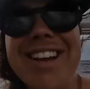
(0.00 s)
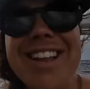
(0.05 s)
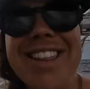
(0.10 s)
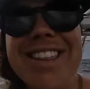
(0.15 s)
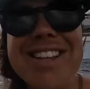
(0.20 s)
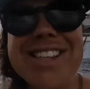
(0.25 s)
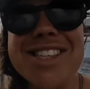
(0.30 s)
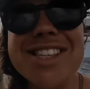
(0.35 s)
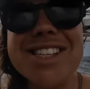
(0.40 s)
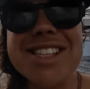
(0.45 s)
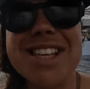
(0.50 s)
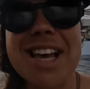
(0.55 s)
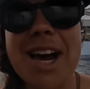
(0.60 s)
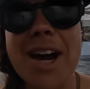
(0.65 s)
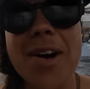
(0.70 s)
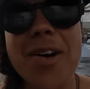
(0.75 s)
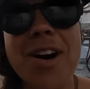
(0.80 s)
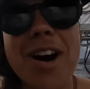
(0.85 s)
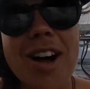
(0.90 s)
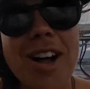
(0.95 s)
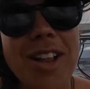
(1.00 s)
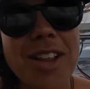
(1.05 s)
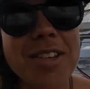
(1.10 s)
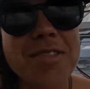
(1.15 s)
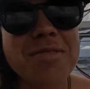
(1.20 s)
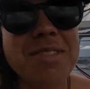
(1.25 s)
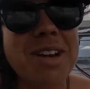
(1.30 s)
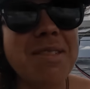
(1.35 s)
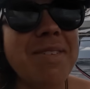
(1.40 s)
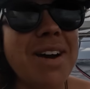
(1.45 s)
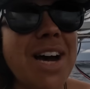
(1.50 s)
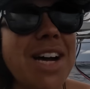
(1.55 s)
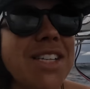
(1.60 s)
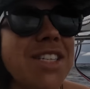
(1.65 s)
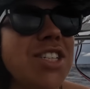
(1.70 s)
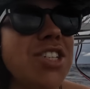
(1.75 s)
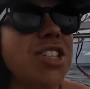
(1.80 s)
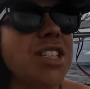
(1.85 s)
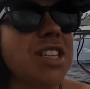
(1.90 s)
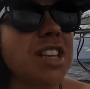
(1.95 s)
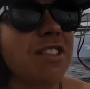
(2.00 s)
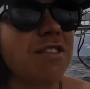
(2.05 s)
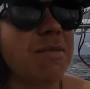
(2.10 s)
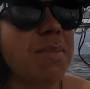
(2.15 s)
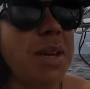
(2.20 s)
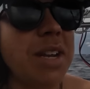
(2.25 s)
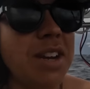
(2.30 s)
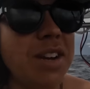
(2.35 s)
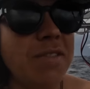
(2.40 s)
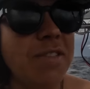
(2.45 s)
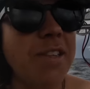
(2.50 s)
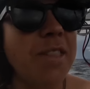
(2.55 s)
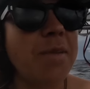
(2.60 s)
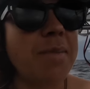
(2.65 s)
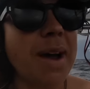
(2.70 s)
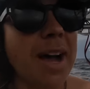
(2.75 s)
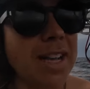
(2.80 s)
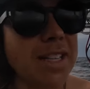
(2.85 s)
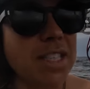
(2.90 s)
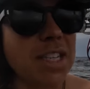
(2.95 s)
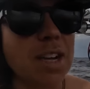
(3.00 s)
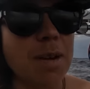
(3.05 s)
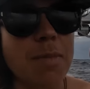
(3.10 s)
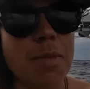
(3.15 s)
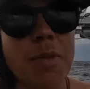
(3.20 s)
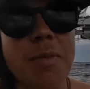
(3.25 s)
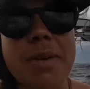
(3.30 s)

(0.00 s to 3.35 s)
this is how all of my passages have been for the past couple